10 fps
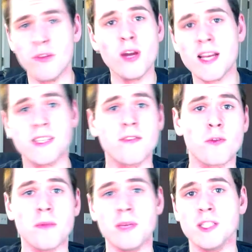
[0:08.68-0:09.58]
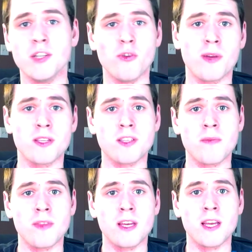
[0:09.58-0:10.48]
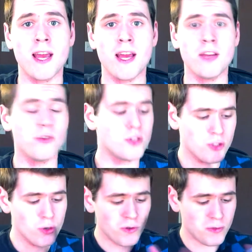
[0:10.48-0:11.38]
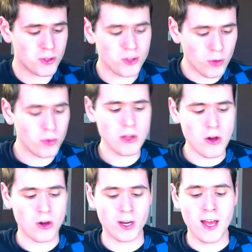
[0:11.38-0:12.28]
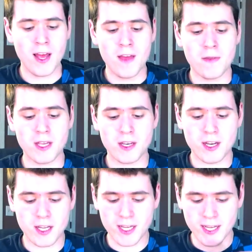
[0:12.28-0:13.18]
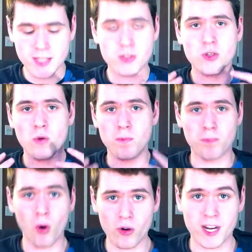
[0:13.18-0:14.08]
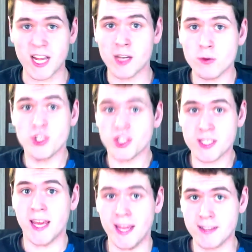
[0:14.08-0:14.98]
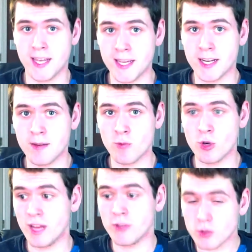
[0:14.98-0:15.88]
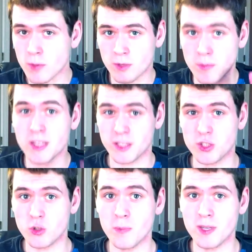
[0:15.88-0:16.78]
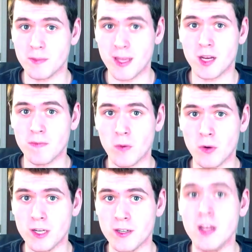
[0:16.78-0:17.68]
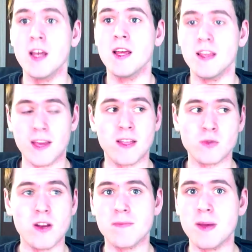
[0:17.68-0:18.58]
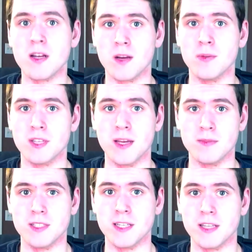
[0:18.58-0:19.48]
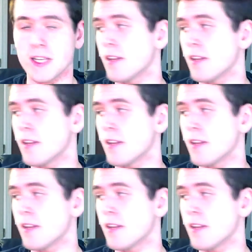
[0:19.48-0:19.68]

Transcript: you guys ever been busy doing something and you just do it for so long that it gets so boring and you just can't take it anymore and you have to do something completely stupid to make up for it? Yeah, that's where I've been a couple times lately.